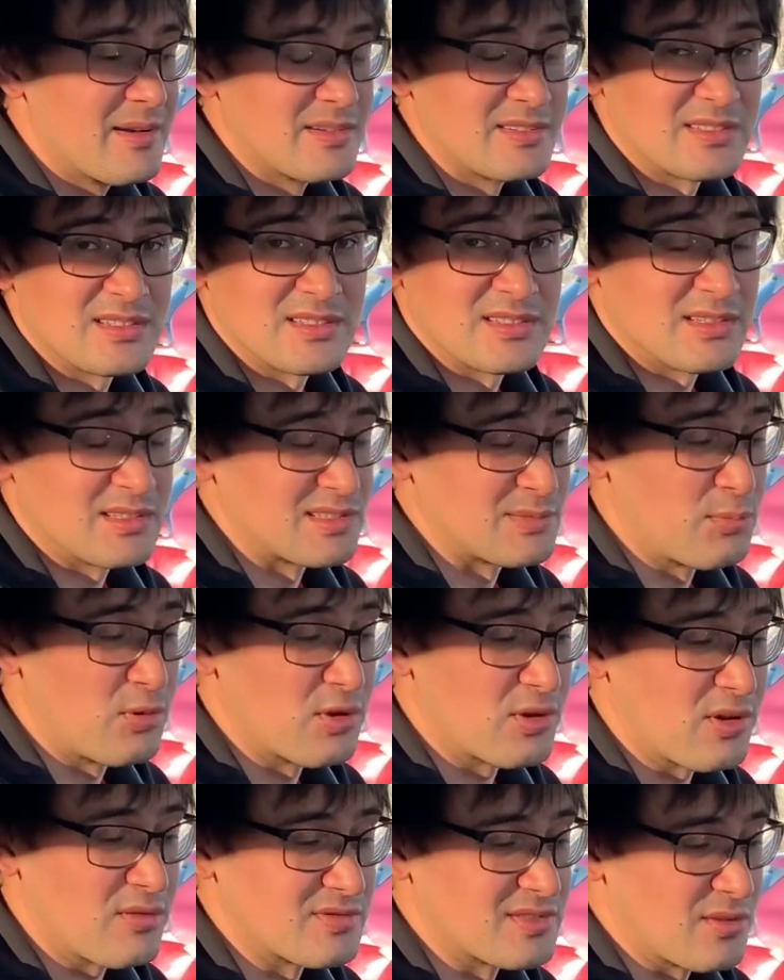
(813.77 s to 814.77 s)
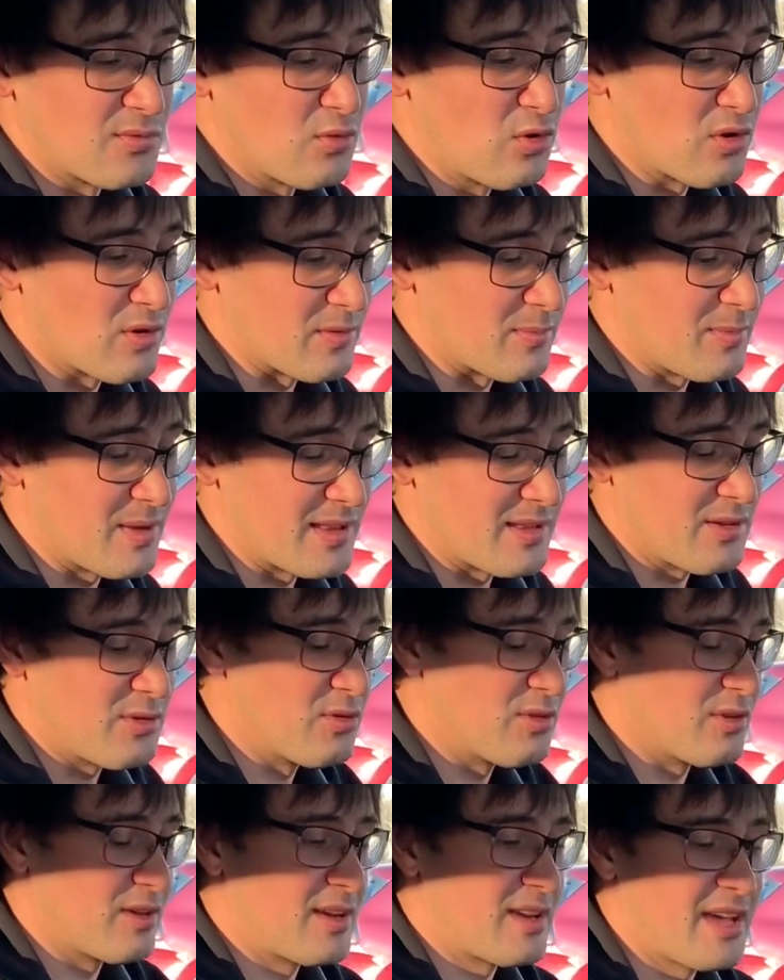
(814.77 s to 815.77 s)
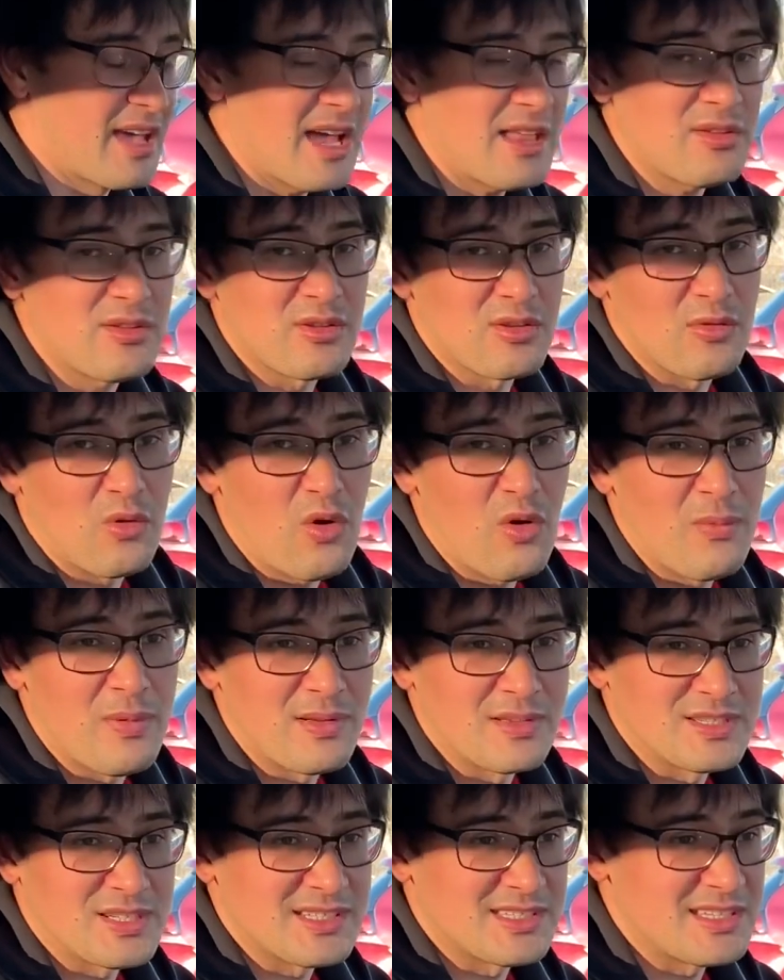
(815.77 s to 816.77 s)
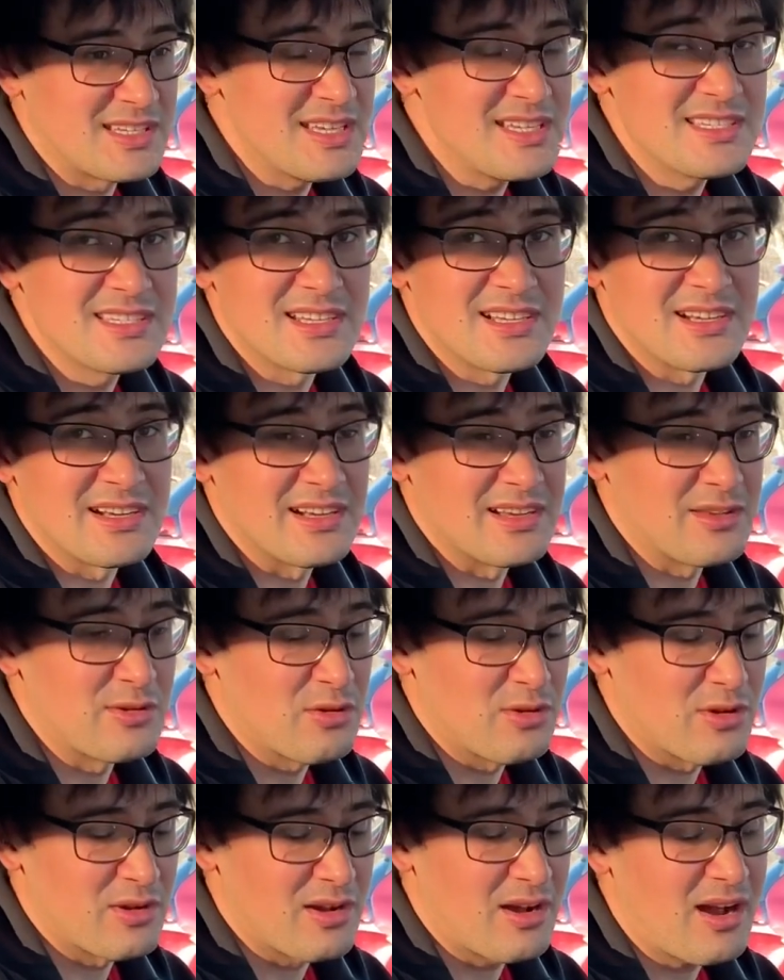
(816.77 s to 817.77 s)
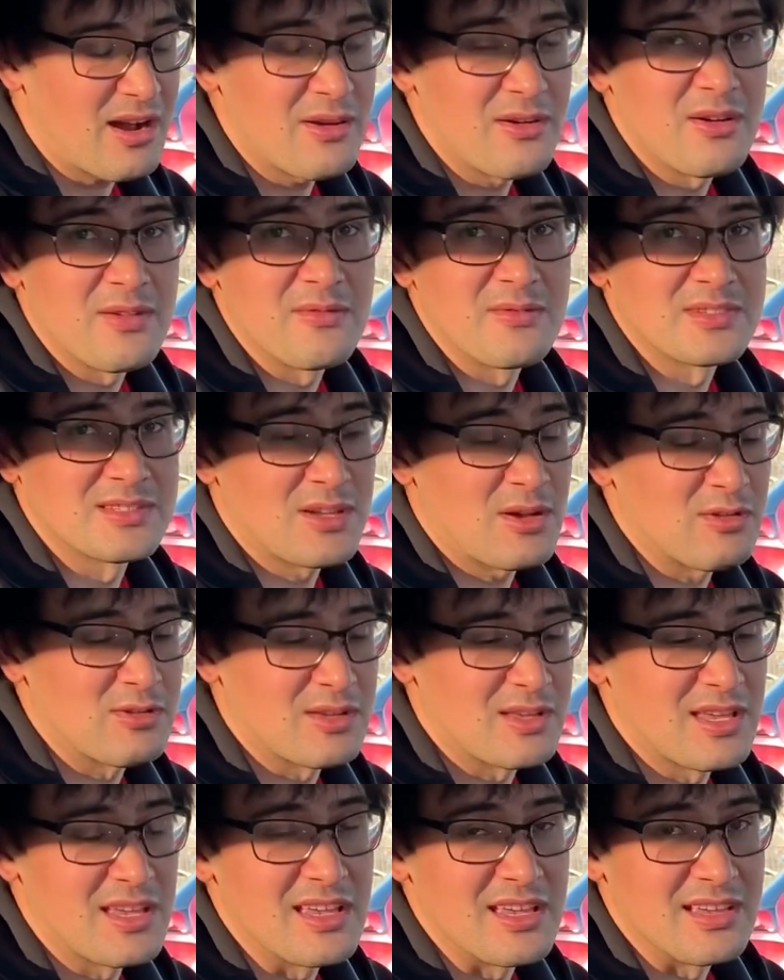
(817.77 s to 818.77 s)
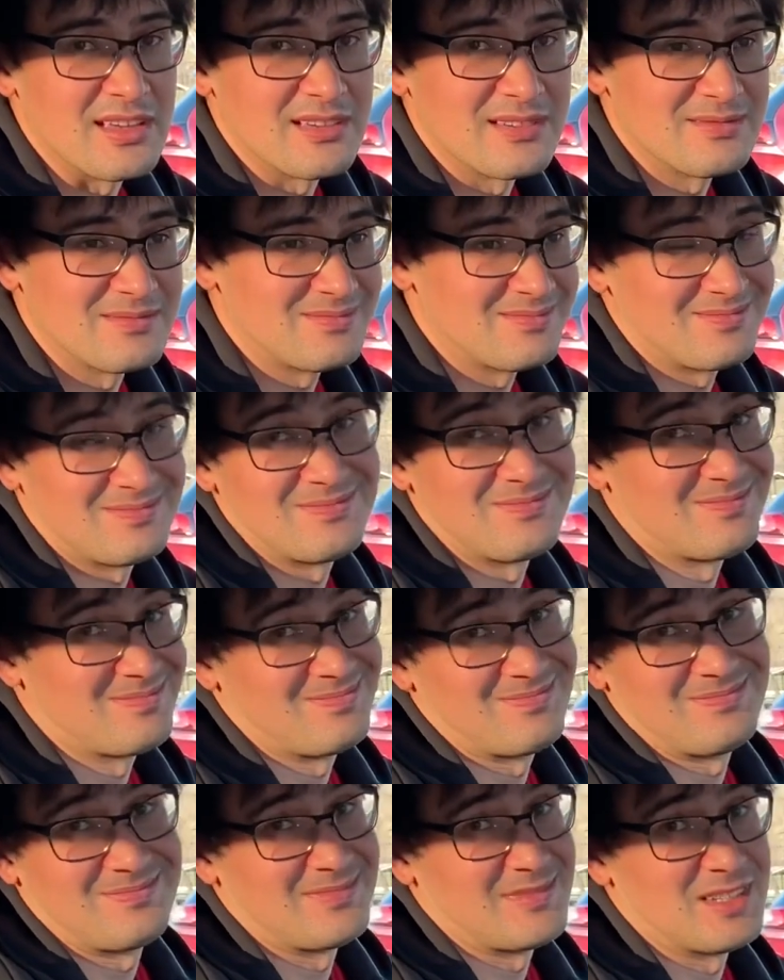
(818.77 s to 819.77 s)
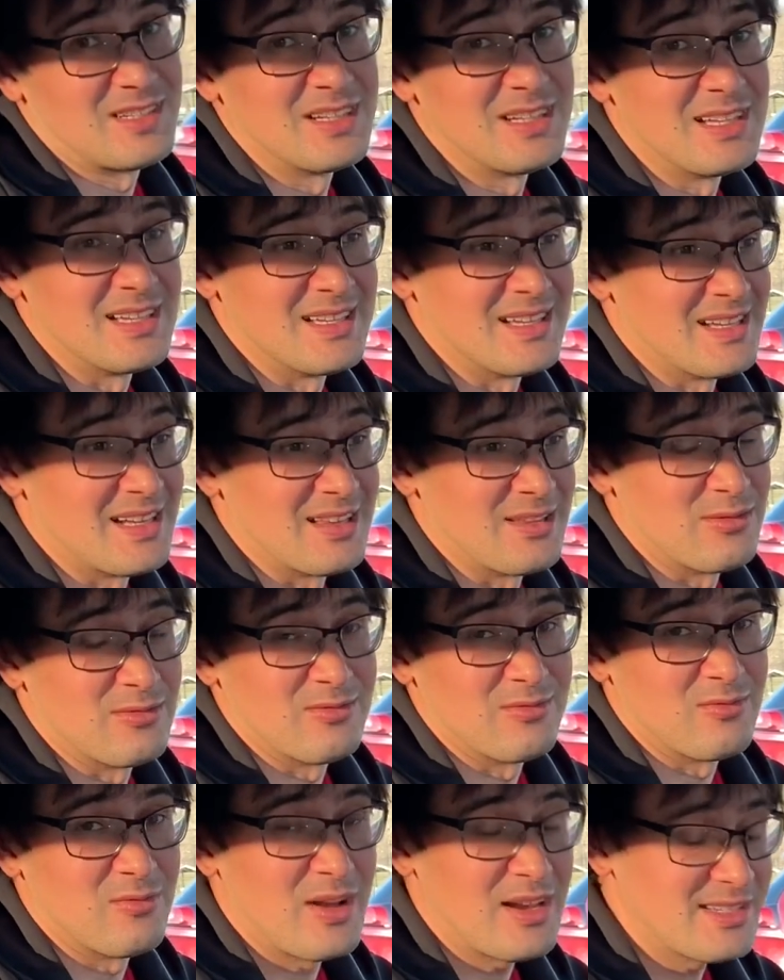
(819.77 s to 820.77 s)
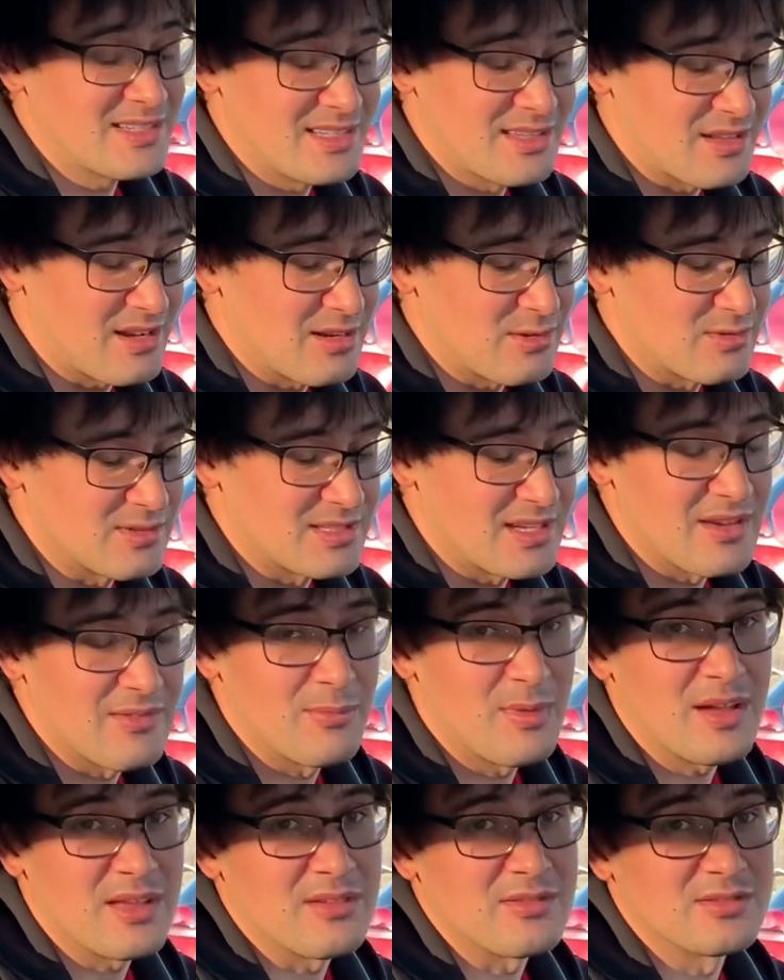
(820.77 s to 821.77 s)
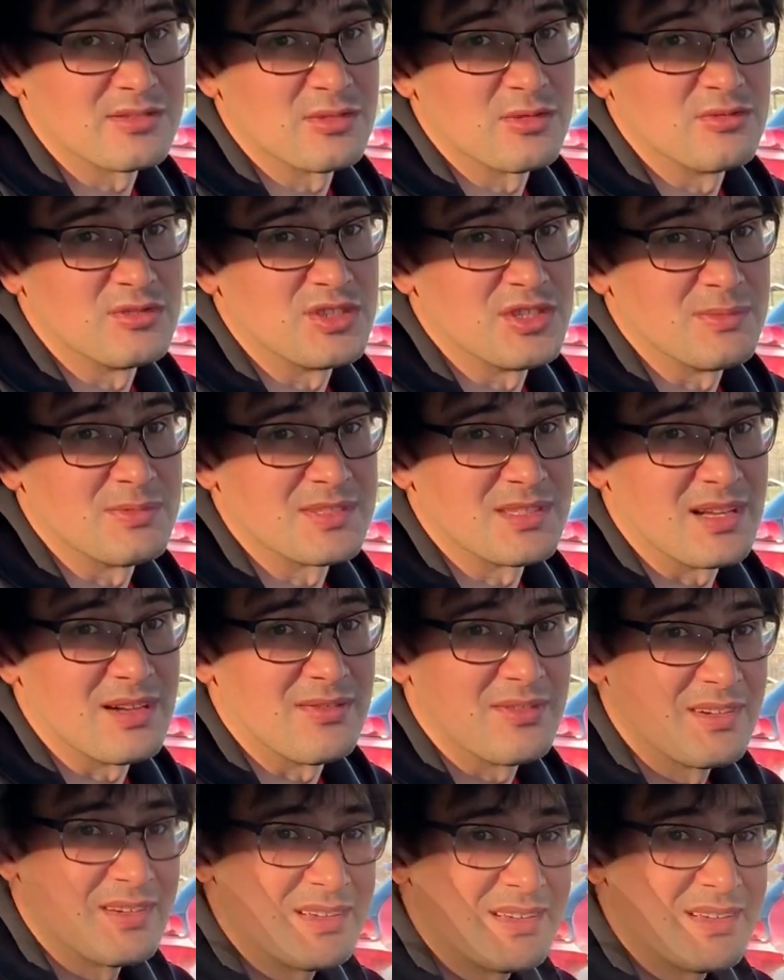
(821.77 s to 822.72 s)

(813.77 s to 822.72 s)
spot of the world, but you cannot open just easier your car without key. Really, I don't know why they try to save money on so cheap stuff.